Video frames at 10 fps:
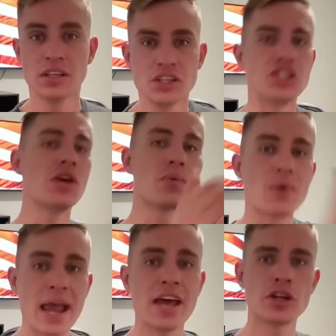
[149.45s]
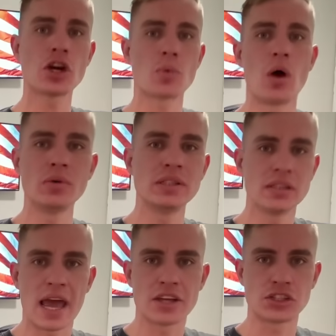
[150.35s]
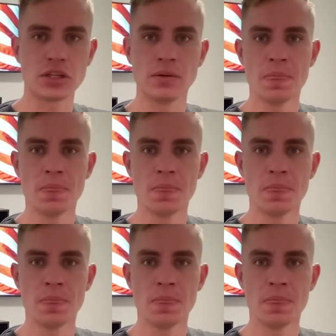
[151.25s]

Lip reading: She ran her own election.